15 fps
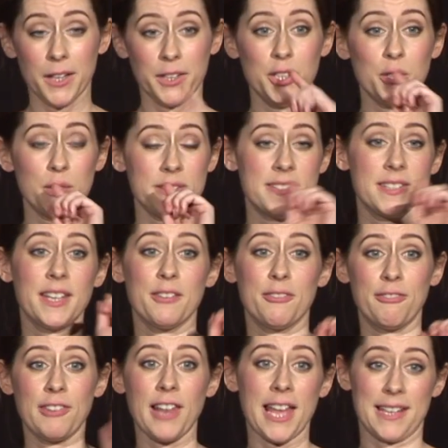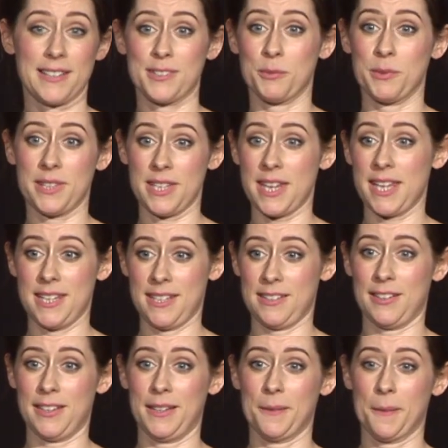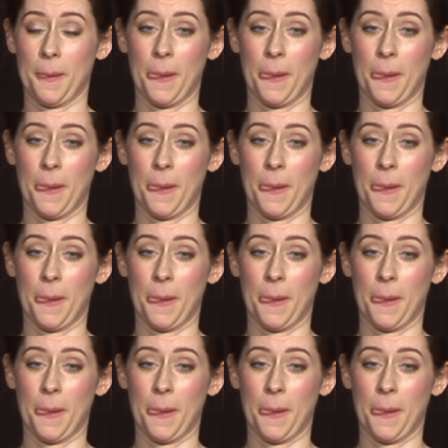you could see it flex with the naked eye.